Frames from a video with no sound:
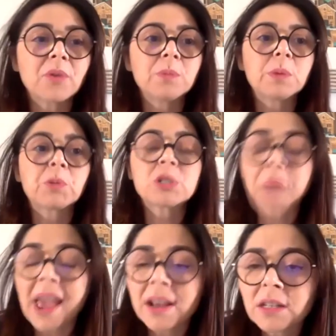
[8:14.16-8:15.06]
the
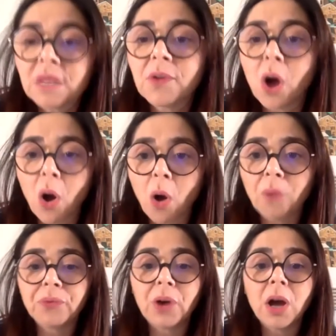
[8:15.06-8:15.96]
perspective
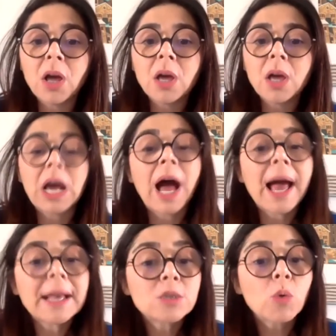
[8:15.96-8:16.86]
of
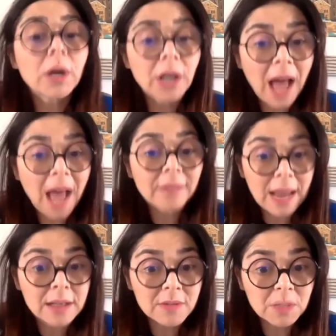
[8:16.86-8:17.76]
guides who are not
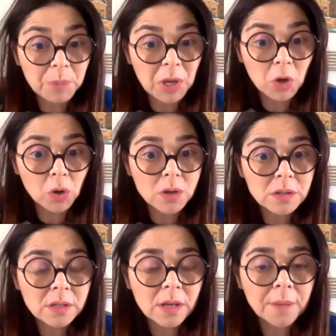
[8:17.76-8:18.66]
native speakers,
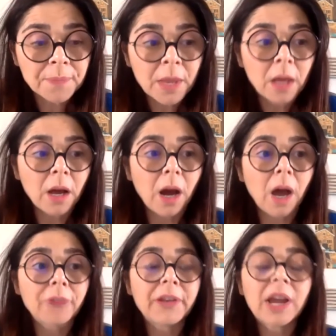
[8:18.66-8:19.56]

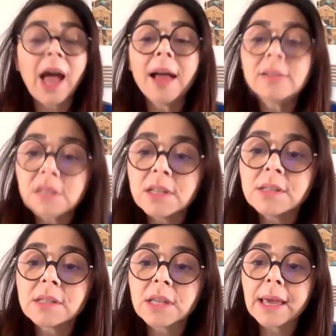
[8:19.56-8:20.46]
the
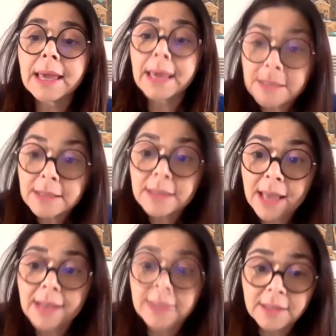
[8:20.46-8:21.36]
content is
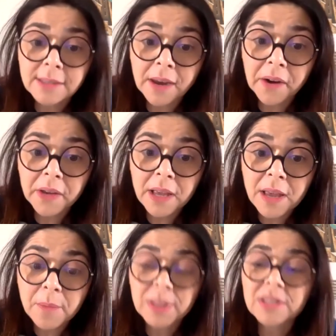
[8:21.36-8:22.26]

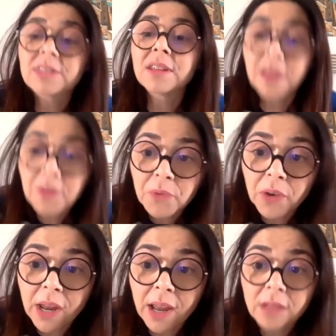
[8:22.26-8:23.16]
necessary, but the
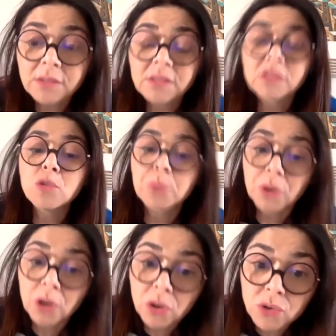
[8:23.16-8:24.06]
delivery is super
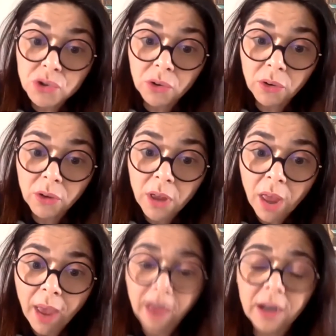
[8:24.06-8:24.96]
crucial.
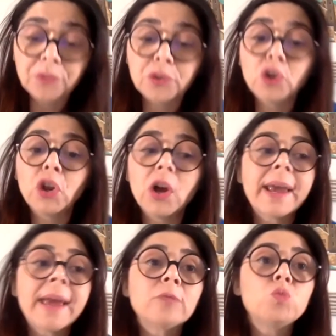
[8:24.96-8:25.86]
And if you
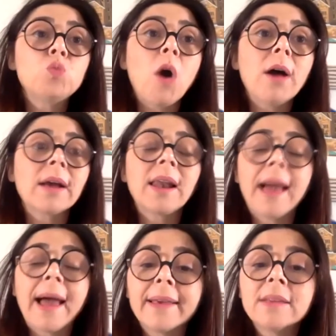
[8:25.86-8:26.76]
look at what
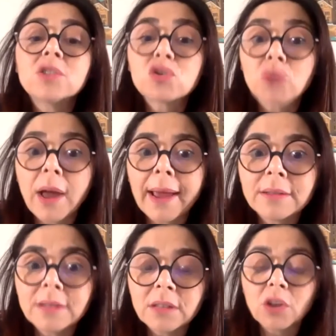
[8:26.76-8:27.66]
clients
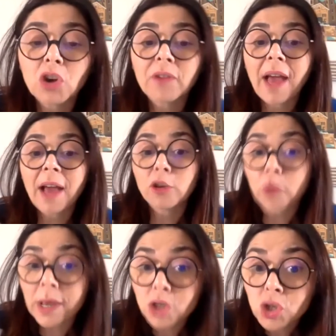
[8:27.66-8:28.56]
write in their
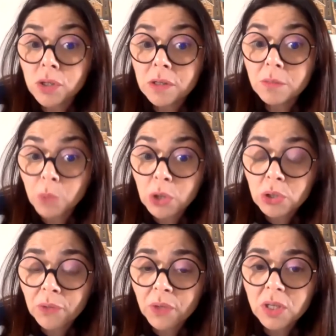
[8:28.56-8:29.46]
evaluations,
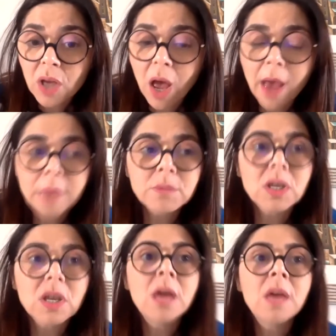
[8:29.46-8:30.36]
most of the times,
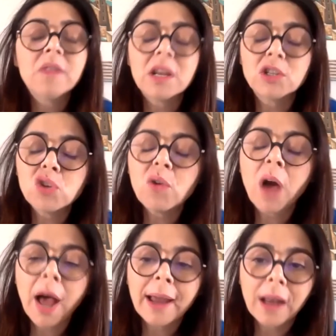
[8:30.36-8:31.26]
they do
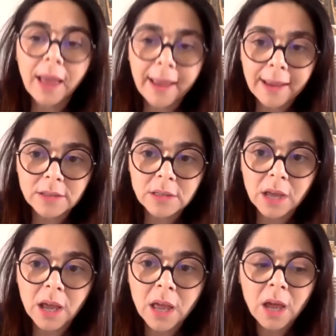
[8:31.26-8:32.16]
highlight
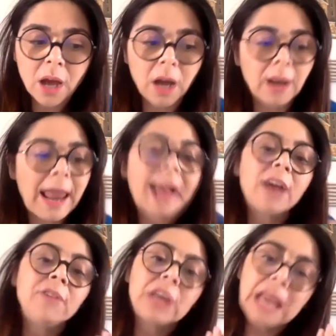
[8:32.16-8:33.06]
lack
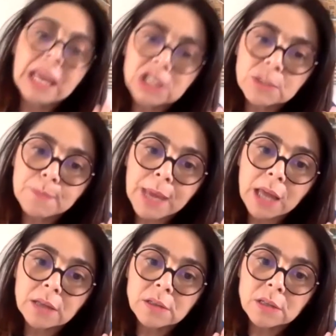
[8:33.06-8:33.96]
of
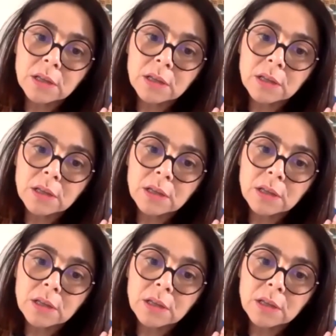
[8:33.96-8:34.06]
engagement.